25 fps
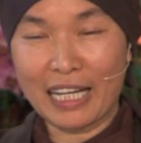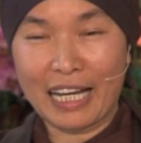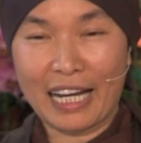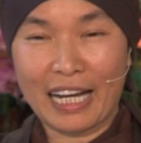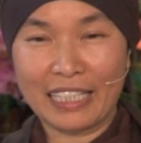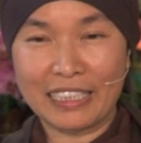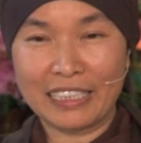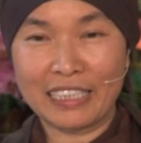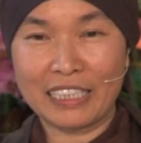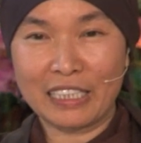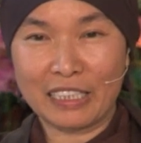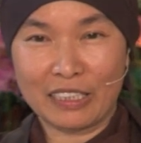
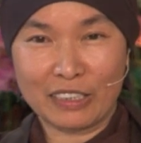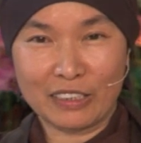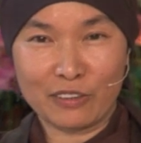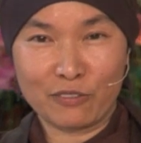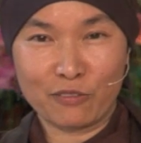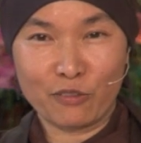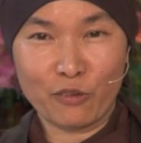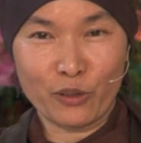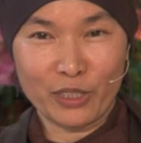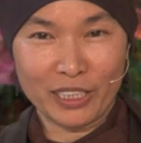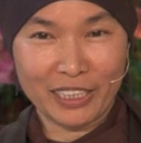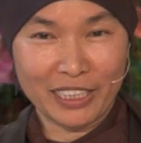I cannot
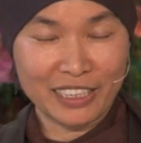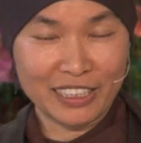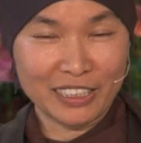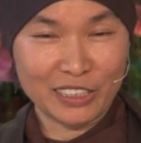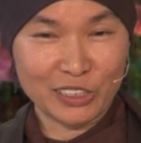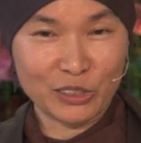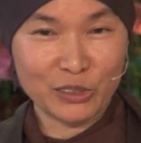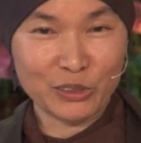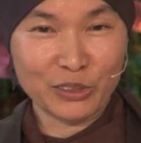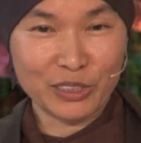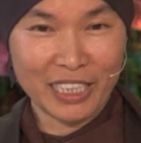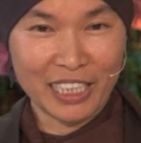avoid
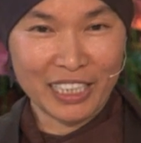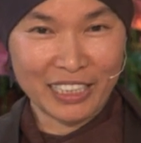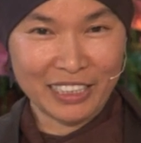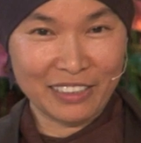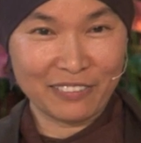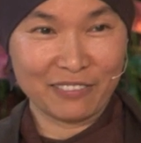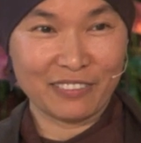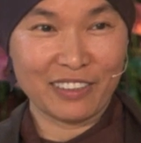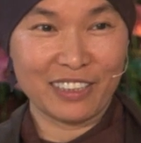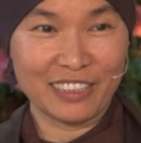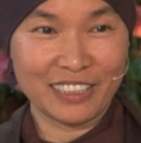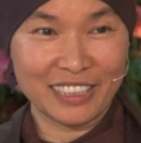these two
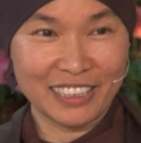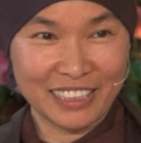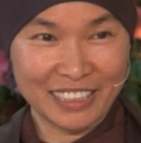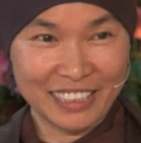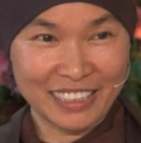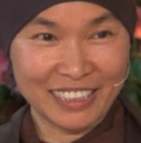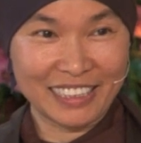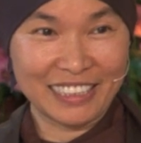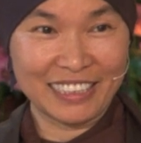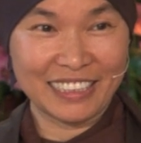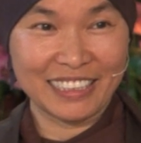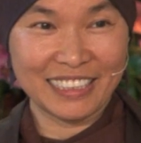kind of
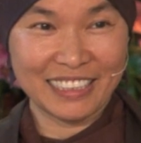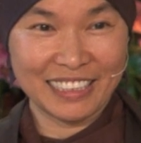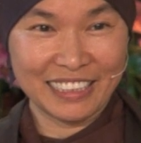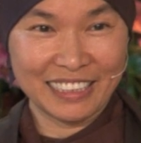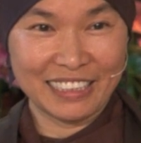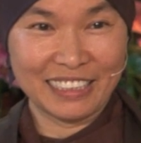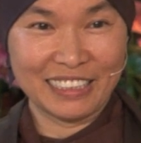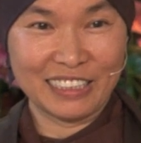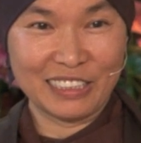audiences,